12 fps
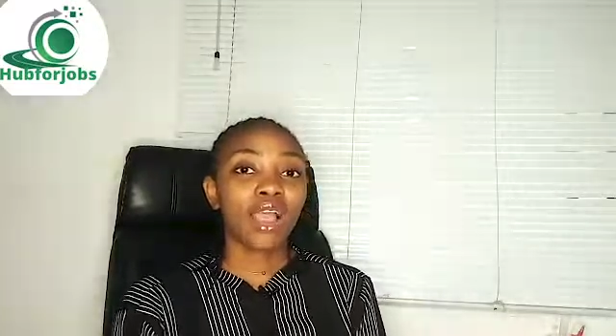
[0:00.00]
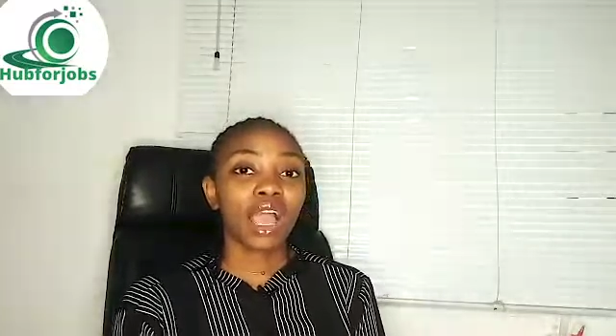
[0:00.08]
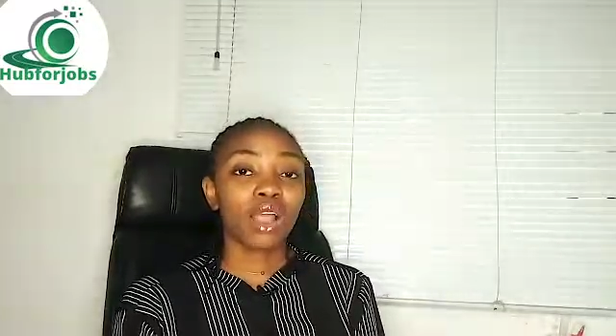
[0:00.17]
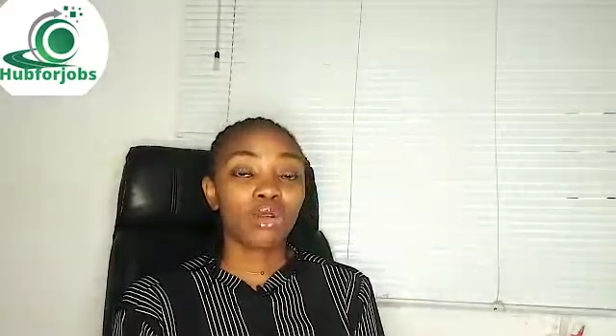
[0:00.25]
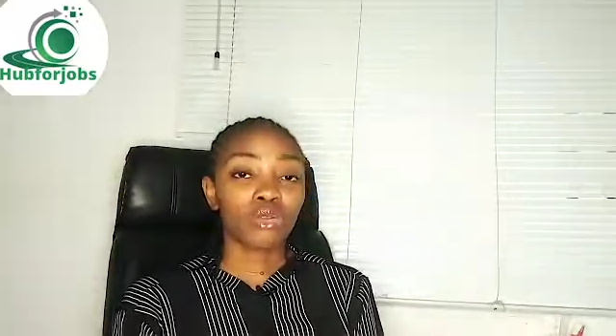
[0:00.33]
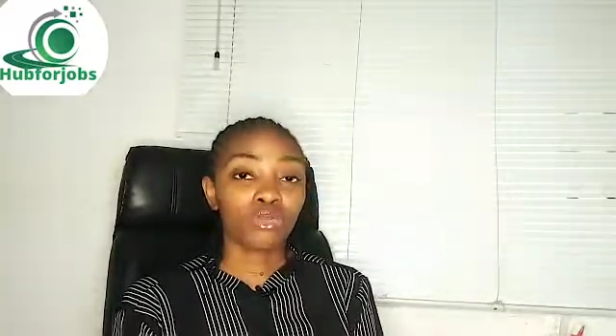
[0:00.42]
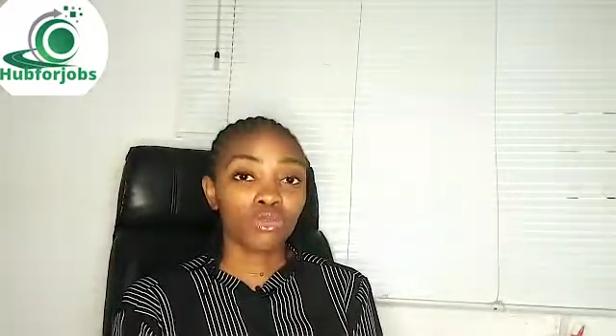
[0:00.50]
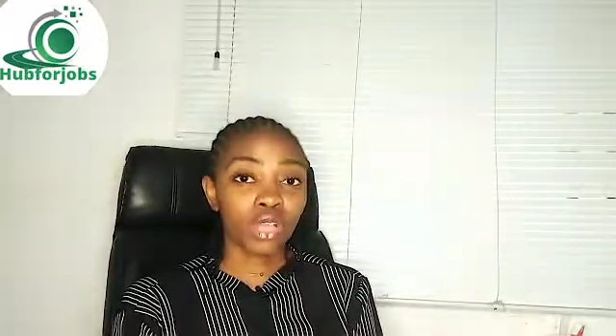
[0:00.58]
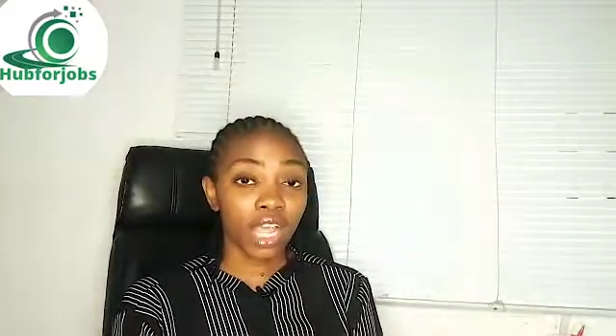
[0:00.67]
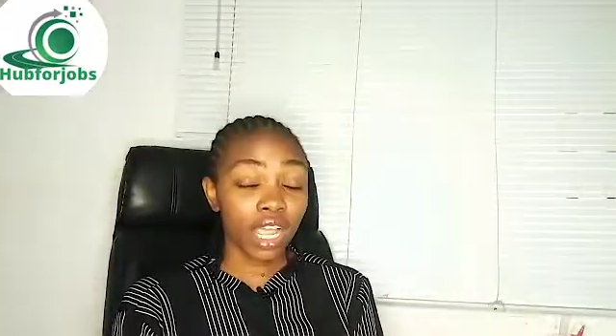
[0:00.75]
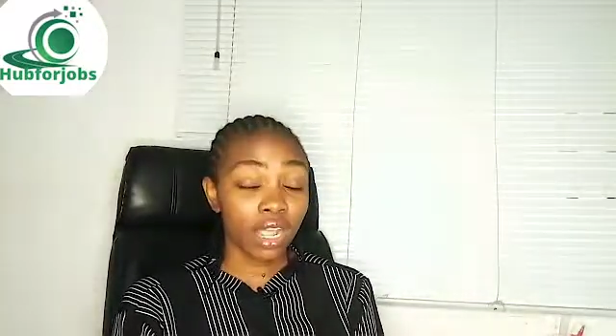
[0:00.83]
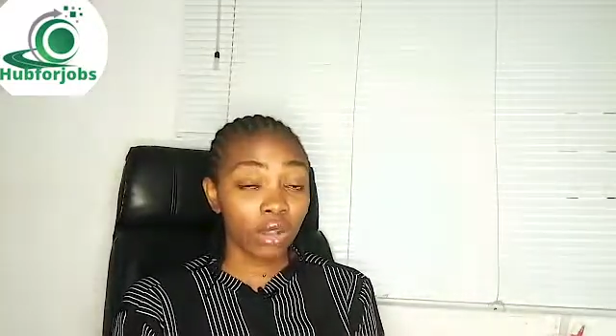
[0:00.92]

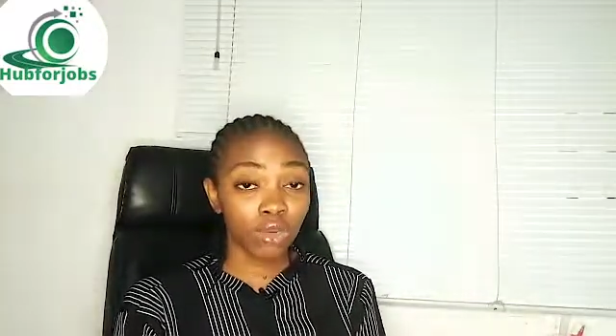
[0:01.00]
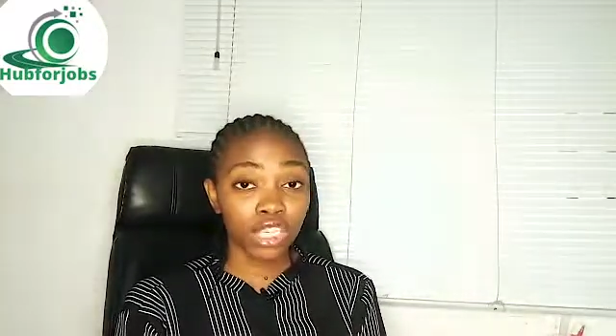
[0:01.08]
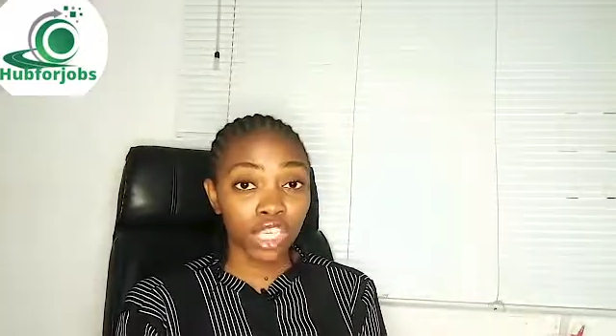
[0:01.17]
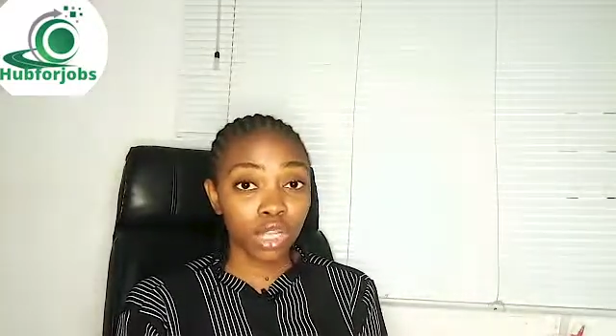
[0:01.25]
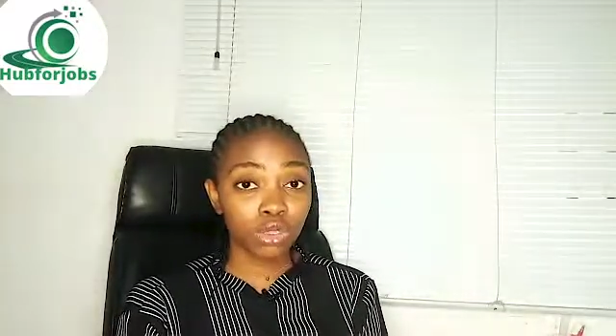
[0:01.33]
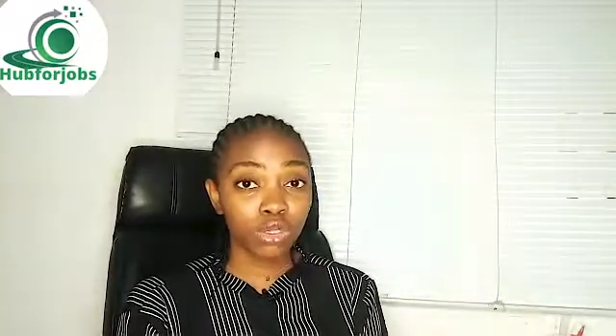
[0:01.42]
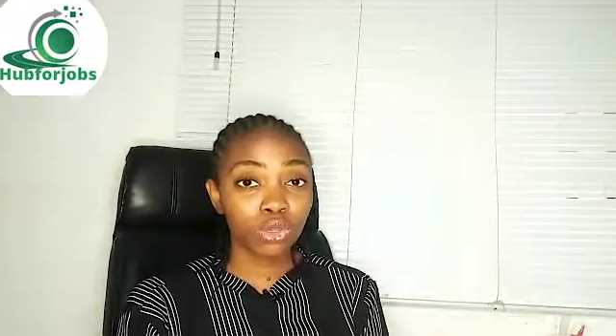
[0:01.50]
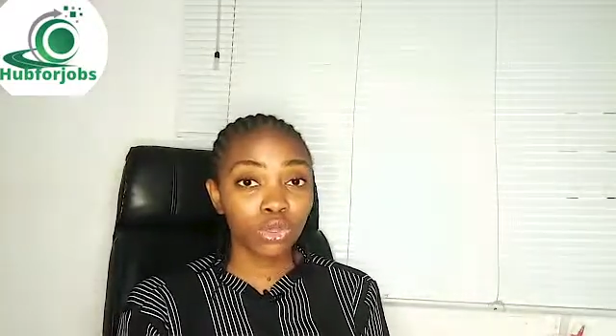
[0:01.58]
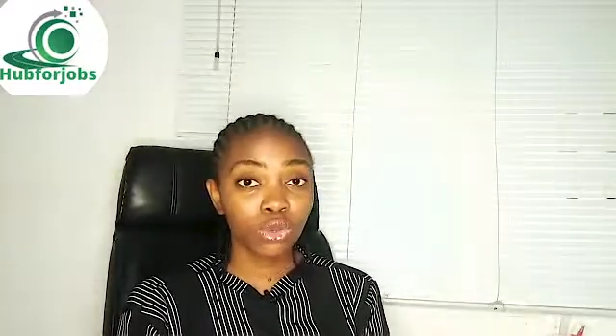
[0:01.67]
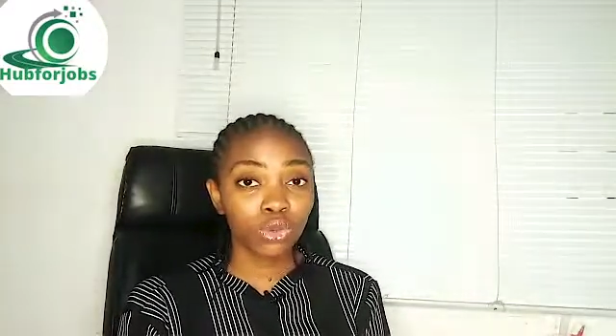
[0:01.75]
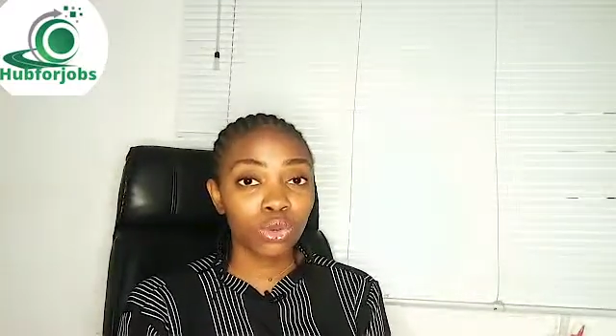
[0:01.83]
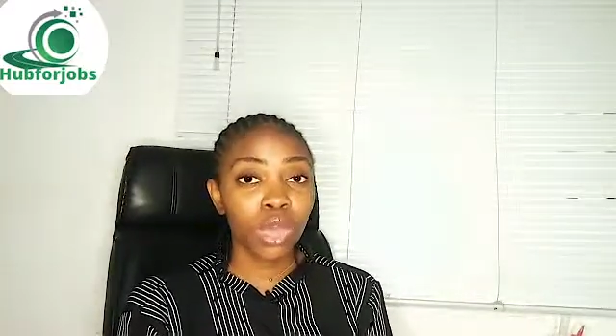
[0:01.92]
I can reach out to
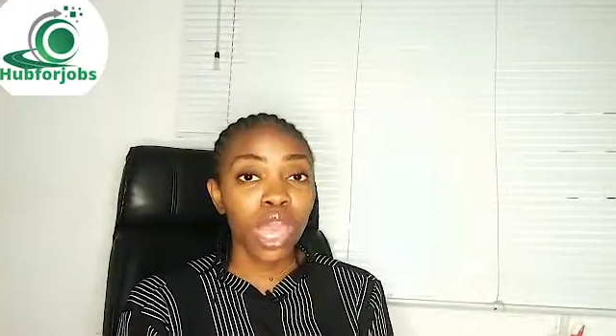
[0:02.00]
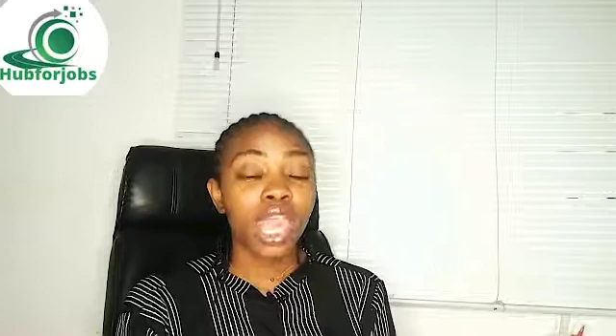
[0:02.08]
you